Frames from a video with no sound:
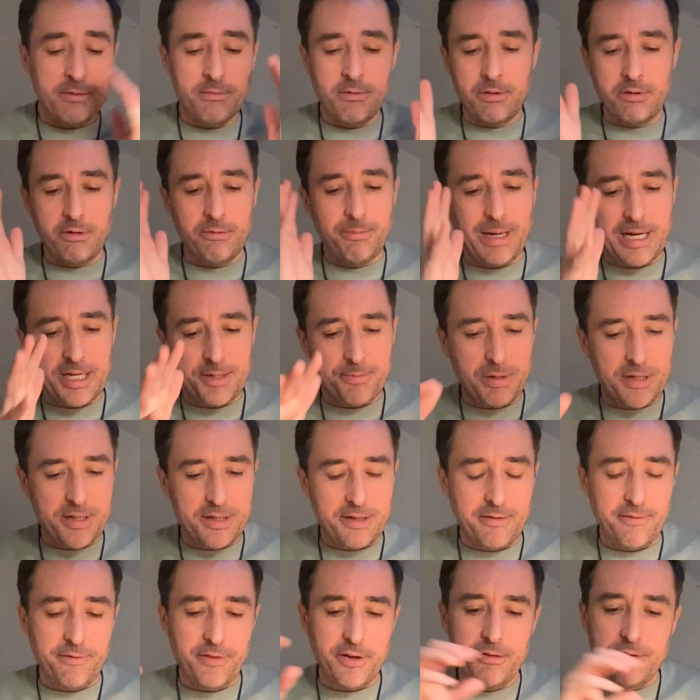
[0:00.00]
We'll do past,
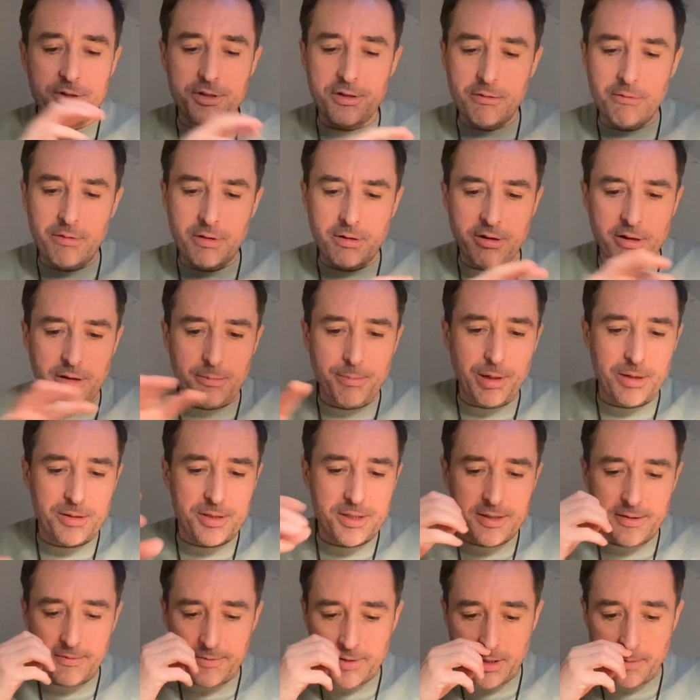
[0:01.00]
present and future. We'll look at the
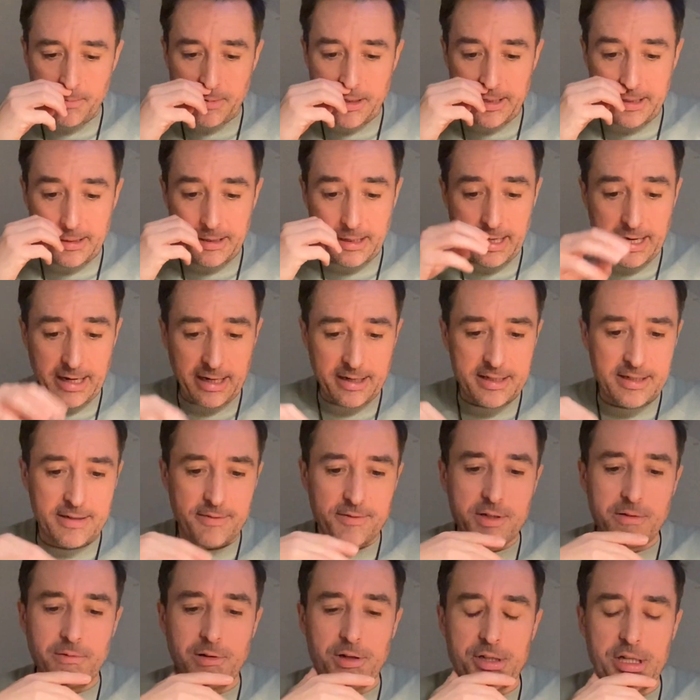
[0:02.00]
positives coming in, the
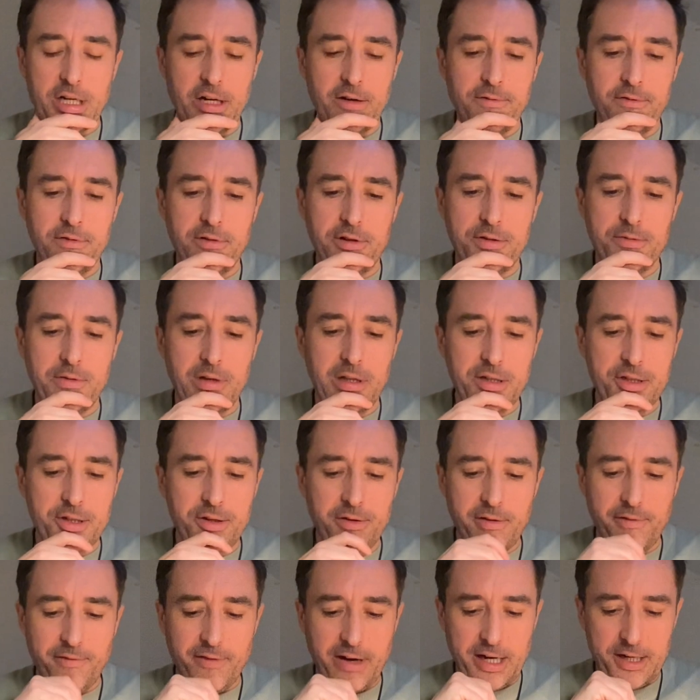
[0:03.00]
negatives to watch out for, as well as
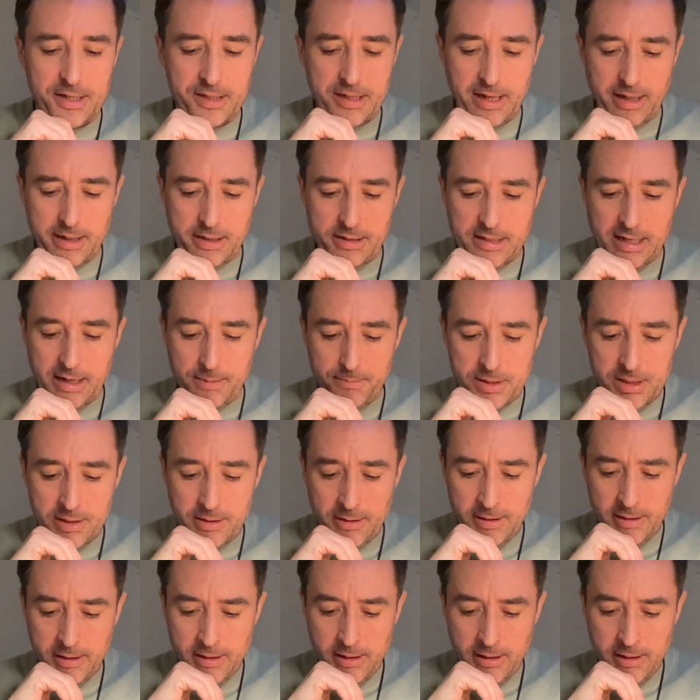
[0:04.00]
your advised next steps.